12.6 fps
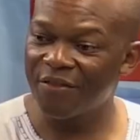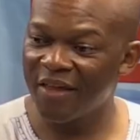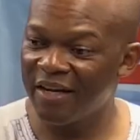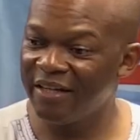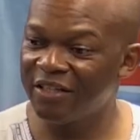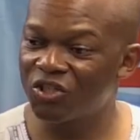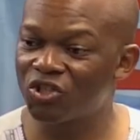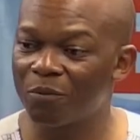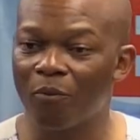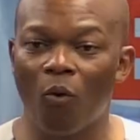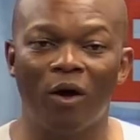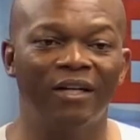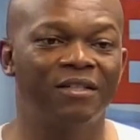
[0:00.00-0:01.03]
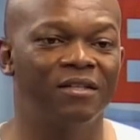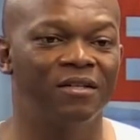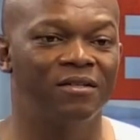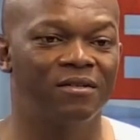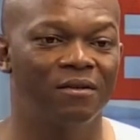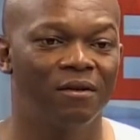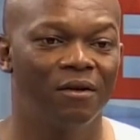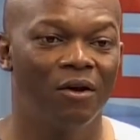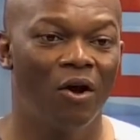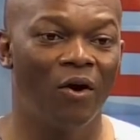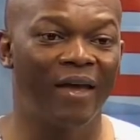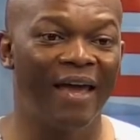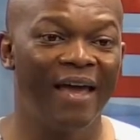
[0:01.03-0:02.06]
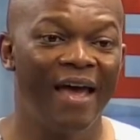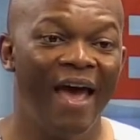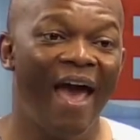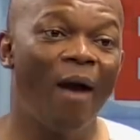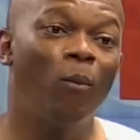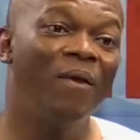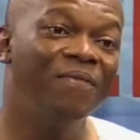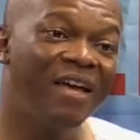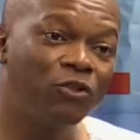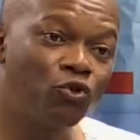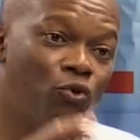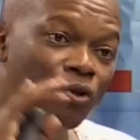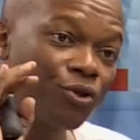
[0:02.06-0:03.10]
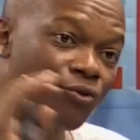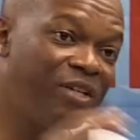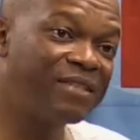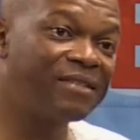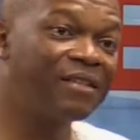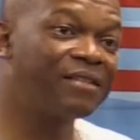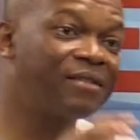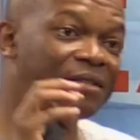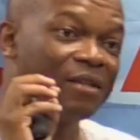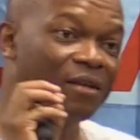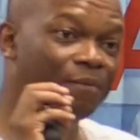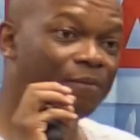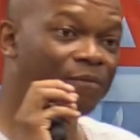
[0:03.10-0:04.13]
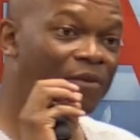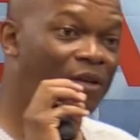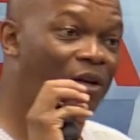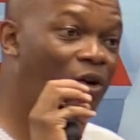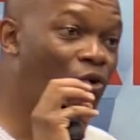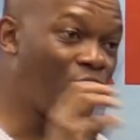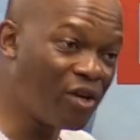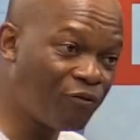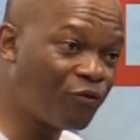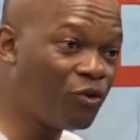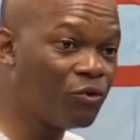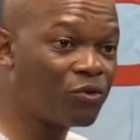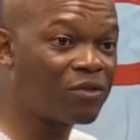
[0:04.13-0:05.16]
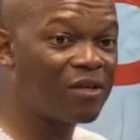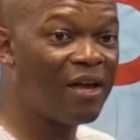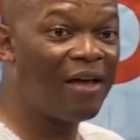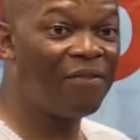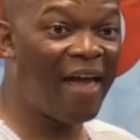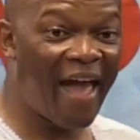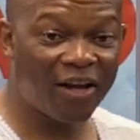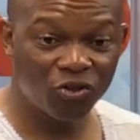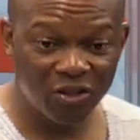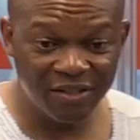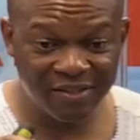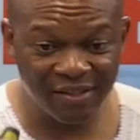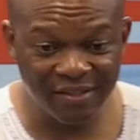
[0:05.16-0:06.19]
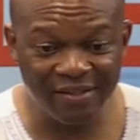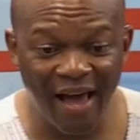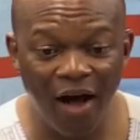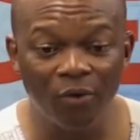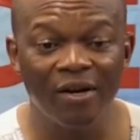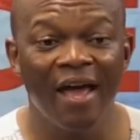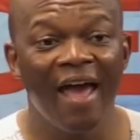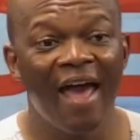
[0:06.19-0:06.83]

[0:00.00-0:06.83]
are their leadership qualities, okay? And when they do 360 reviews, they actually sit down